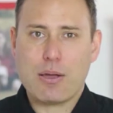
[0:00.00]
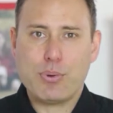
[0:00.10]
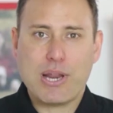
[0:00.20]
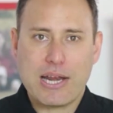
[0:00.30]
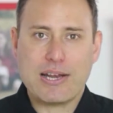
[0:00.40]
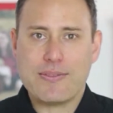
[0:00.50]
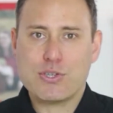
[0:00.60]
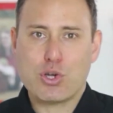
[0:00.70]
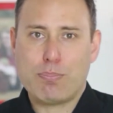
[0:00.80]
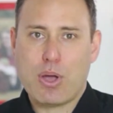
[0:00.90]
I put out another
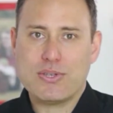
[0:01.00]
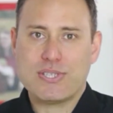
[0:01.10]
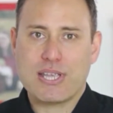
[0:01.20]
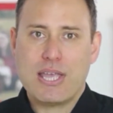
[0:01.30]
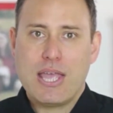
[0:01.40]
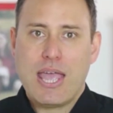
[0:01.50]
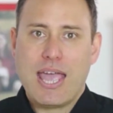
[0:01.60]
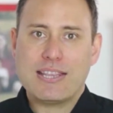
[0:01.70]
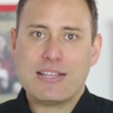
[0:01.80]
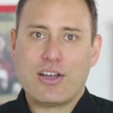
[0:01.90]
job posting
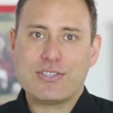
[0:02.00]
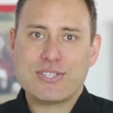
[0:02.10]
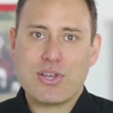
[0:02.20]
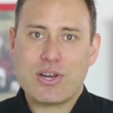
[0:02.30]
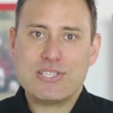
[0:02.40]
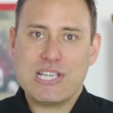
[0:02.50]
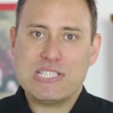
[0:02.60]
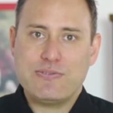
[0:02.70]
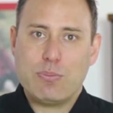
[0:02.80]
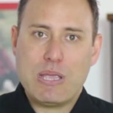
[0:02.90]
and I decided to
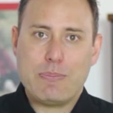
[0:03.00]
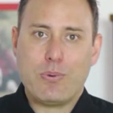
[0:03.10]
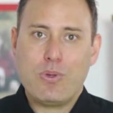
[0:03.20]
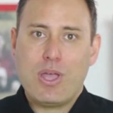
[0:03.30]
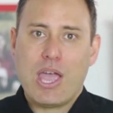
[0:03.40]
interview people,